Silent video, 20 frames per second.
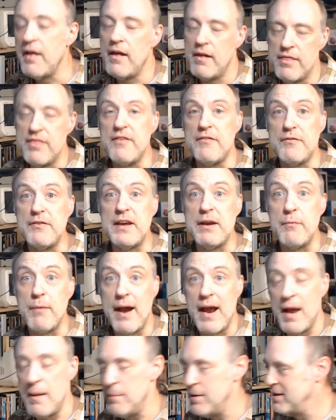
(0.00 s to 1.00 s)
the
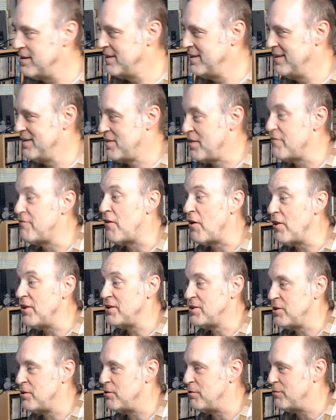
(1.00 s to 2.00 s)
VRAM, the
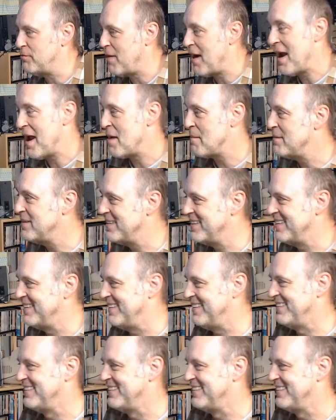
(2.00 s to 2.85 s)
volatile RAM,